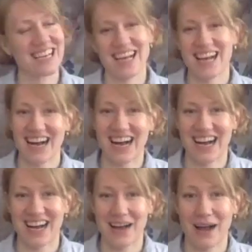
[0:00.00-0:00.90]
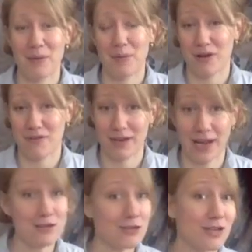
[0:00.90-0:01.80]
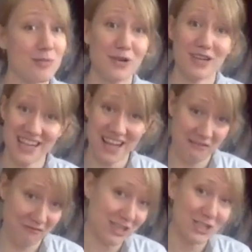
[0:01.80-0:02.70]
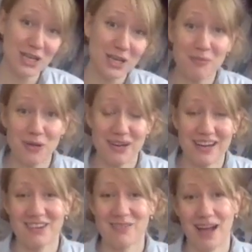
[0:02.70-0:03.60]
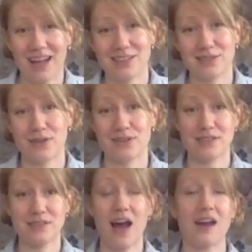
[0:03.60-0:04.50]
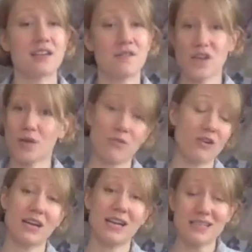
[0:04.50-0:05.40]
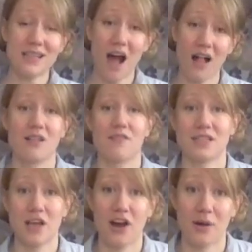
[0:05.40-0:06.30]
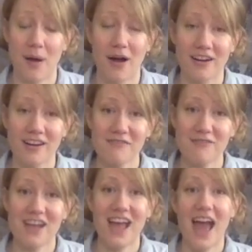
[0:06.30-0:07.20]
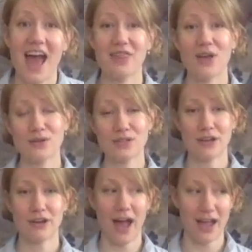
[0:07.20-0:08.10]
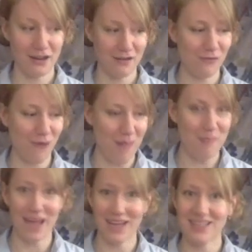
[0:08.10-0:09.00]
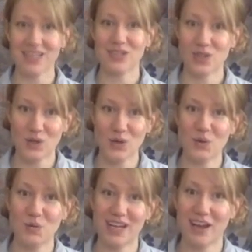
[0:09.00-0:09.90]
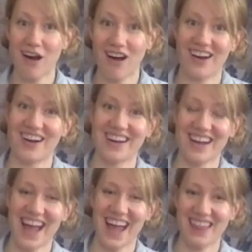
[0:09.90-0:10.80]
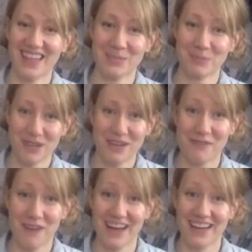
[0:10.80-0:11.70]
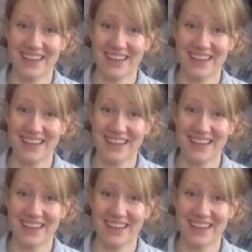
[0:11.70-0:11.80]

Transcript: I'm a part of a nature community and a fishing community, right? So there's a lot of different communities that all of us are a part of. And those are kind of what makes us who we are. And that's pretty fun.